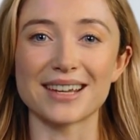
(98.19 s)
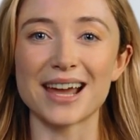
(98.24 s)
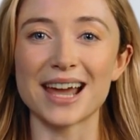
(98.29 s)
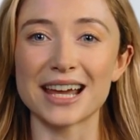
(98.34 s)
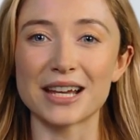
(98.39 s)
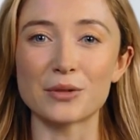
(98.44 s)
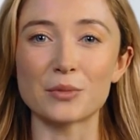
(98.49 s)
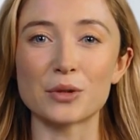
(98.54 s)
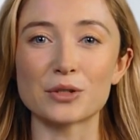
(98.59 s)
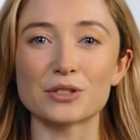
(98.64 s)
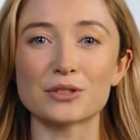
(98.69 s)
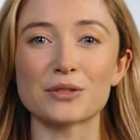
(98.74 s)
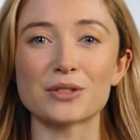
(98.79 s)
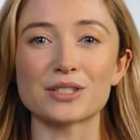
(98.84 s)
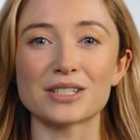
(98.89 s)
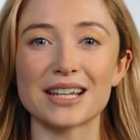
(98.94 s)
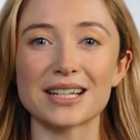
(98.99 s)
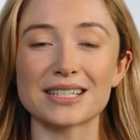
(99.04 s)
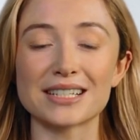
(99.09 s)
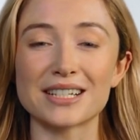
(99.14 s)
It looks for
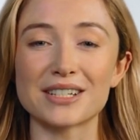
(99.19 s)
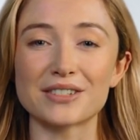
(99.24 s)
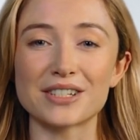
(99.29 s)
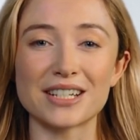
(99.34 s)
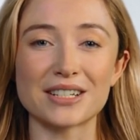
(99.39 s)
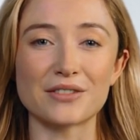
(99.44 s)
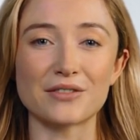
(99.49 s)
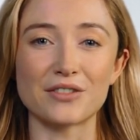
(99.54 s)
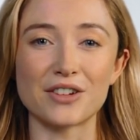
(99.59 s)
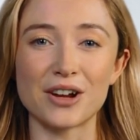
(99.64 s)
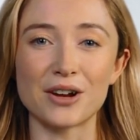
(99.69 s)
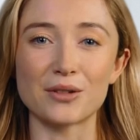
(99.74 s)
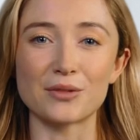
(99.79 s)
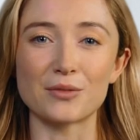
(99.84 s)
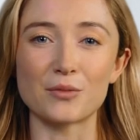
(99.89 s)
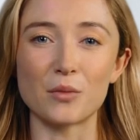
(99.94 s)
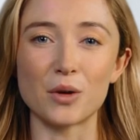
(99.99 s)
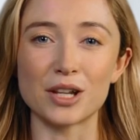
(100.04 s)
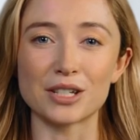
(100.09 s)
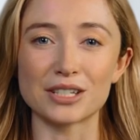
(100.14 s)
sensitive info,
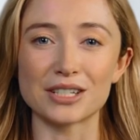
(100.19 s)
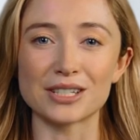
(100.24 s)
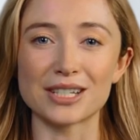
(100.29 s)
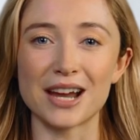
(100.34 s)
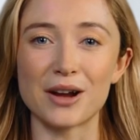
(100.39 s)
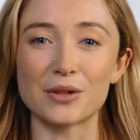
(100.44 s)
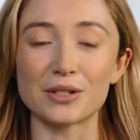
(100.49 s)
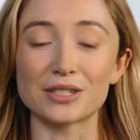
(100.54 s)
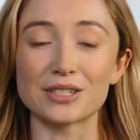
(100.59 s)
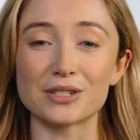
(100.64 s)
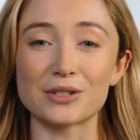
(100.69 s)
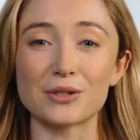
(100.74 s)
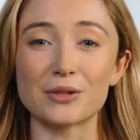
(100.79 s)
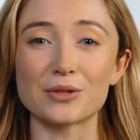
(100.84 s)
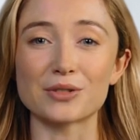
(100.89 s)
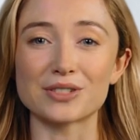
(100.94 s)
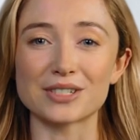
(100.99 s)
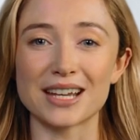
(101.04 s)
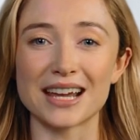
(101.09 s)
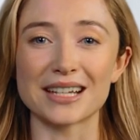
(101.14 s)
watches how it's
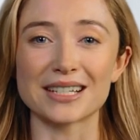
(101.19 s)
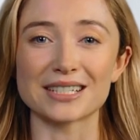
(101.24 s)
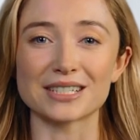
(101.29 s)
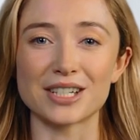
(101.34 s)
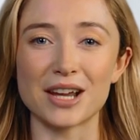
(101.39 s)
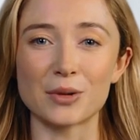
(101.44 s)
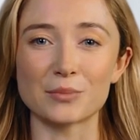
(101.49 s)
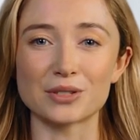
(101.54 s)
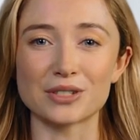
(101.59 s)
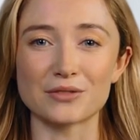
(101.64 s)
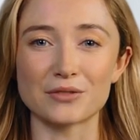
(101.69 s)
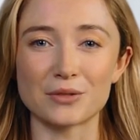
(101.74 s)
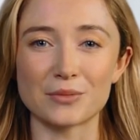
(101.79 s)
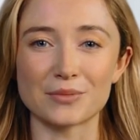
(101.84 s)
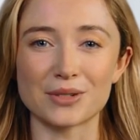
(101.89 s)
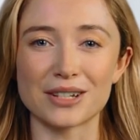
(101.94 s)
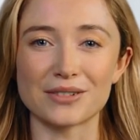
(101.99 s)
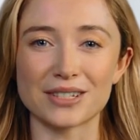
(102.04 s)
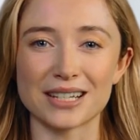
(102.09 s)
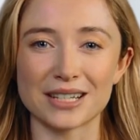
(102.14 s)
used, and stops it from
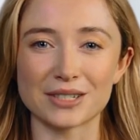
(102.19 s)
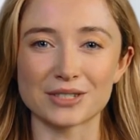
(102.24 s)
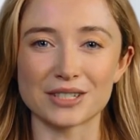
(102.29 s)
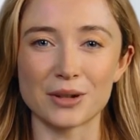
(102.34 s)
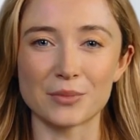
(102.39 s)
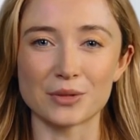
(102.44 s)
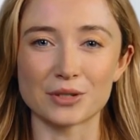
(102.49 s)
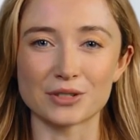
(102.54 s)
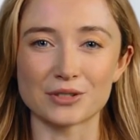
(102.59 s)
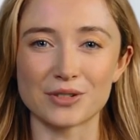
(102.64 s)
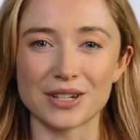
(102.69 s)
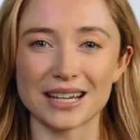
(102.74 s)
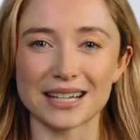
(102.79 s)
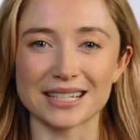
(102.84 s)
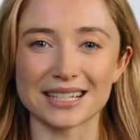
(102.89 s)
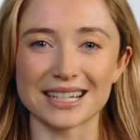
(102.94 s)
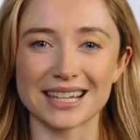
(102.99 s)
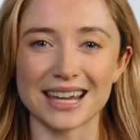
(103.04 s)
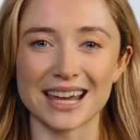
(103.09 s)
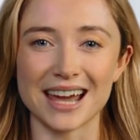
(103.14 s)
leaving if someone's trying to
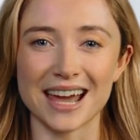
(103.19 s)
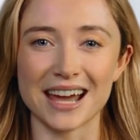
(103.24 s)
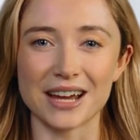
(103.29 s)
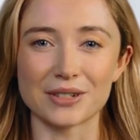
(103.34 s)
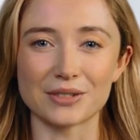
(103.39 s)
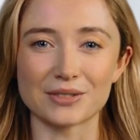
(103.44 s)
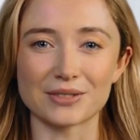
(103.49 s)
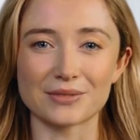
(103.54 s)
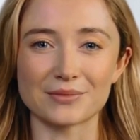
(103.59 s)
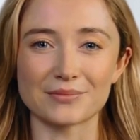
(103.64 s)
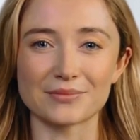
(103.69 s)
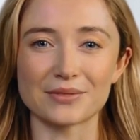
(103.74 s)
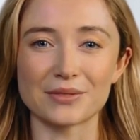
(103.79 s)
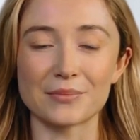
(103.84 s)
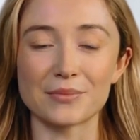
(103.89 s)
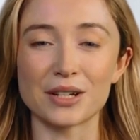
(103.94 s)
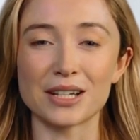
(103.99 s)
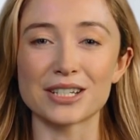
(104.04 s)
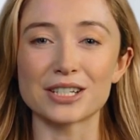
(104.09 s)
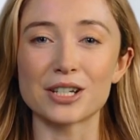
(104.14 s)
sneak it out.
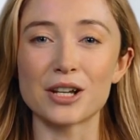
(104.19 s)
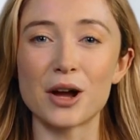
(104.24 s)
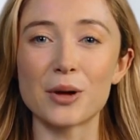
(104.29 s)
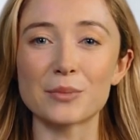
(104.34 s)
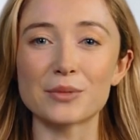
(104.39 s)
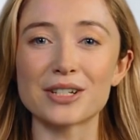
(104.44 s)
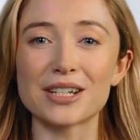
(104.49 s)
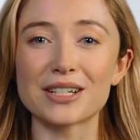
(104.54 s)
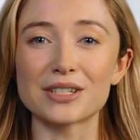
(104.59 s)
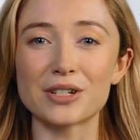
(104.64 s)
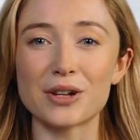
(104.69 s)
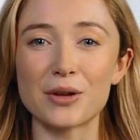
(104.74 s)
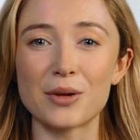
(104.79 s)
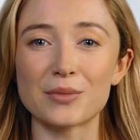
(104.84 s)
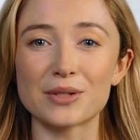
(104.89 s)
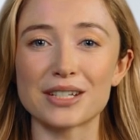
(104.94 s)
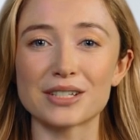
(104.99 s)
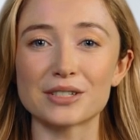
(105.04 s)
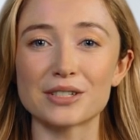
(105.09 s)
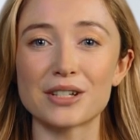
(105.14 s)
But DLP is
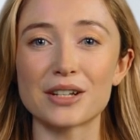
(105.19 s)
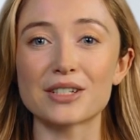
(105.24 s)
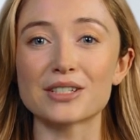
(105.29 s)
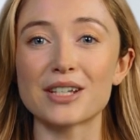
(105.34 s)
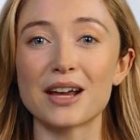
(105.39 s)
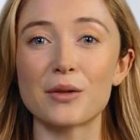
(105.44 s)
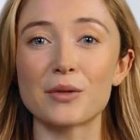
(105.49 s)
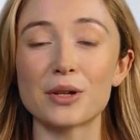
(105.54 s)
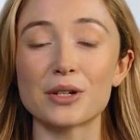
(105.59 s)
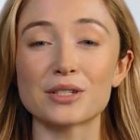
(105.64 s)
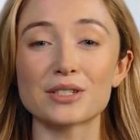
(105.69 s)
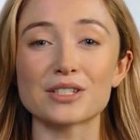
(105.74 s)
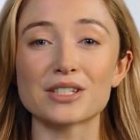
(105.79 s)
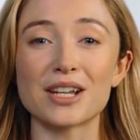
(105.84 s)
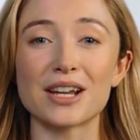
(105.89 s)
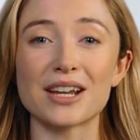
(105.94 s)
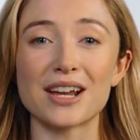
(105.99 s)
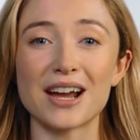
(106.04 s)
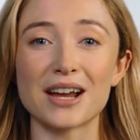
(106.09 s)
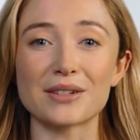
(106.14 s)
only as good as how well you
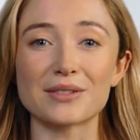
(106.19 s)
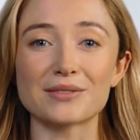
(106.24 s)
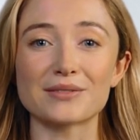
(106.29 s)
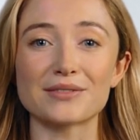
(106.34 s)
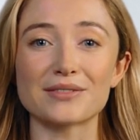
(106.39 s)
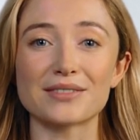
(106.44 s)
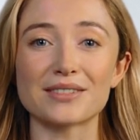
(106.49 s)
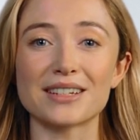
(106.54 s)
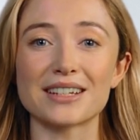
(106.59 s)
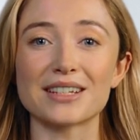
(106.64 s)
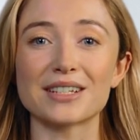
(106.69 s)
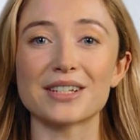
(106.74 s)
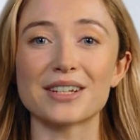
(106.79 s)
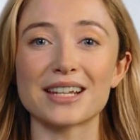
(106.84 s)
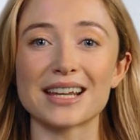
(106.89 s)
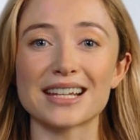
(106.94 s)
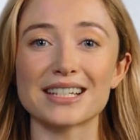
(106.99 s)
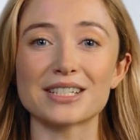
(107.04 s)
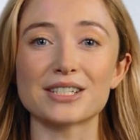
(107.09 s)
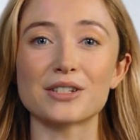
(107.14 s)
set it up. You
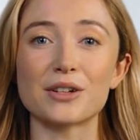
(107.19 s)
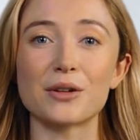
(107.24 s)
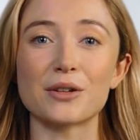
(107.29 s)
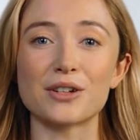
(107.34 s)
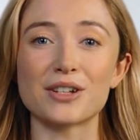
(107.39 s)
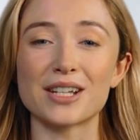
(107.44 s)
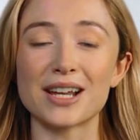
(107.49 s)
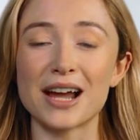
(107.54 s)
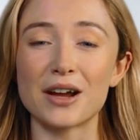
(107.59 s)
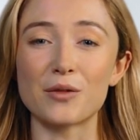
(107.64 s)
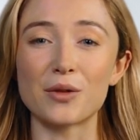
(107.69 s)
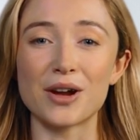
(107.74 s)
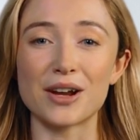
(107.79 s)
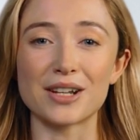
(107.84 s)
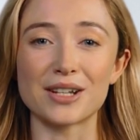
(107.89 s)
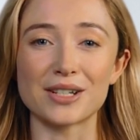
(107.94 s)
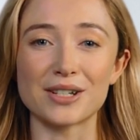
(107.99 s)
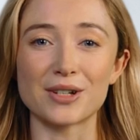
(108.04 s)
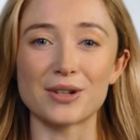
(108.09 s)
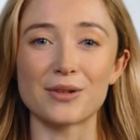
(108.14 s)
need to know your
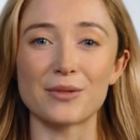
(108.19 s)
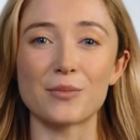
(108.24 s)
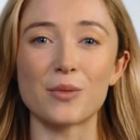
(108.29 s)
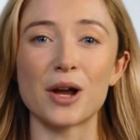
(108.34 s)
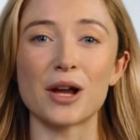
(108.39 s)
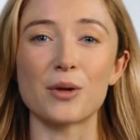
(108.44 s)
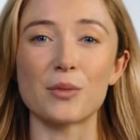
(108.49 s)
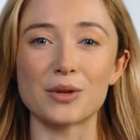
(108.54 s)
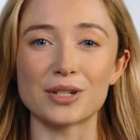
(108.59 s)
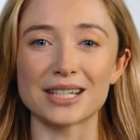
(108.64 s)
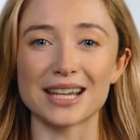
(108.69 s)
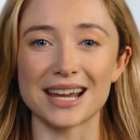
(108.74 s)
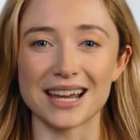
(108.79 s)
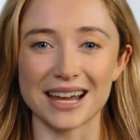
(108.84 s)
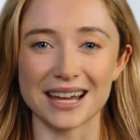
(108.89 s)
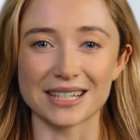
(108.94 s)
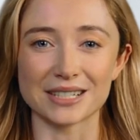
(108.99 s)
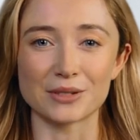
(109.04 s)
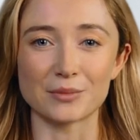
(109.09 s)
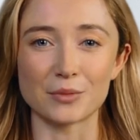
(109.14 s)
network, mark what
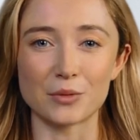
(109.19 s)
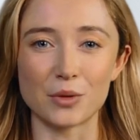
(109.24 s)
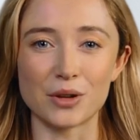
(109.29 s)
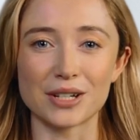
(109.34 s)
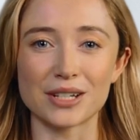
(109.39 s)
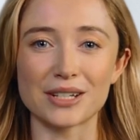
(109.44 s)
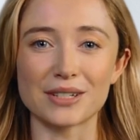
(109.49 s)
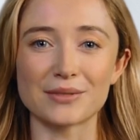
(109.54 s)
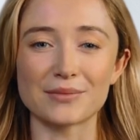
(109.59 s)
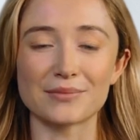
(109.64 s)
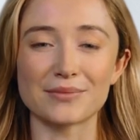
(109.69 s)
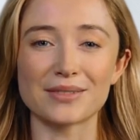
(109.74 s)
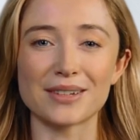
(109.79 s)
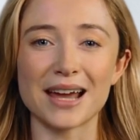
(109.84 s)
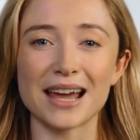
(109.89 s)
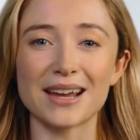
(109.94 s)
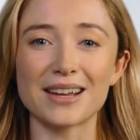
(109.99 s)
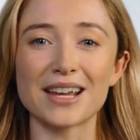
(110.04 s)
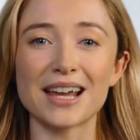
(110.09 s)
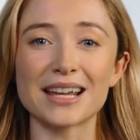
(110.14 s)
data is important,
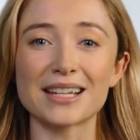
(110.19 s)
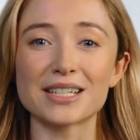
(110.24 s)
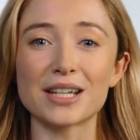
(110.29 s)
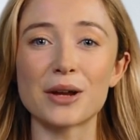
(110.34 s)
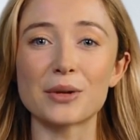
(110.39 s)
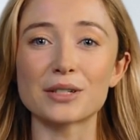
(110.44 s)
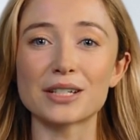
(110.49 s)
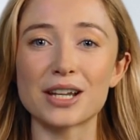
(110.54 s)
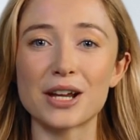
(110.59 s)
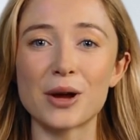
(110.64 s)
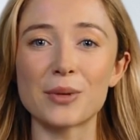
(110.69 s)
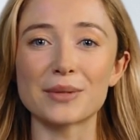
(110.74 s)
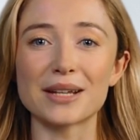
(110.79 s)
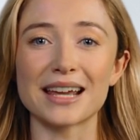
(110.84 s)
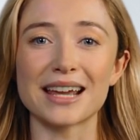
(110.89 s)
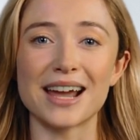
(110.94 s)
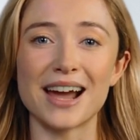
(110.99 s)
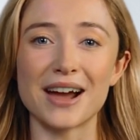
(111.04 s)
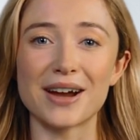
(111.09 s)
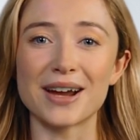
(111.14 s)
and then tell
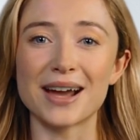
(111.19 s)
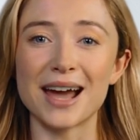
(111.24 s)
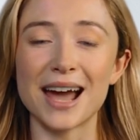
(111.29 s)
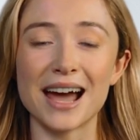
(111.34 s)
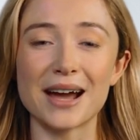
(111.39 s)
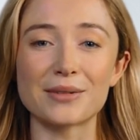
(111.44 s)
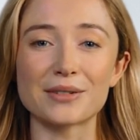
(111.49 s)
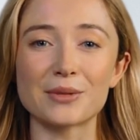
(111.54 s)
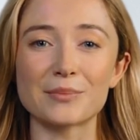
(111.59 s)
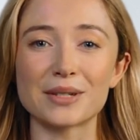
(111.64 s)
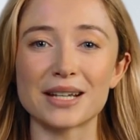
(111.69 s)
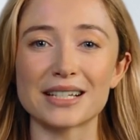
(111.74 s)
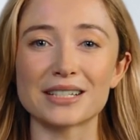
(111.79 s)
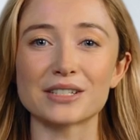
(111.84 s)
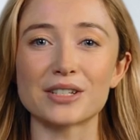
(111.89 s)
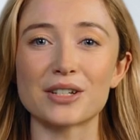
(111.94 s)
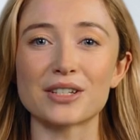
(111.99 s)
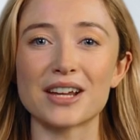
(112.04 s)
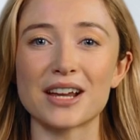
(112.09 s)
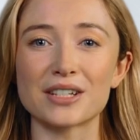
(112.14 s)
DLP how to act based
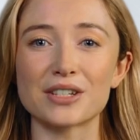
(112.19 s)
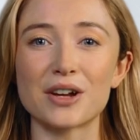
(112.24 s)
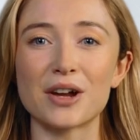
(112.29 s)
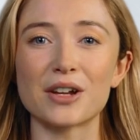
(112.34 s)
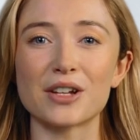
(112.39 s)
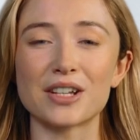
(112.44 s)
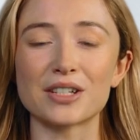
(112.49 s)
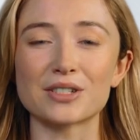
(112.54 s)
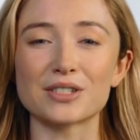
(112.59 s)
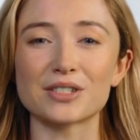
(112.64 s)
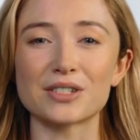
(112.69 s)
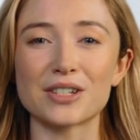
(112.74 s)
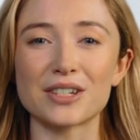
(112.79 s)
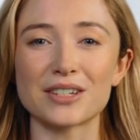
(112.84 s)
on that knowledge.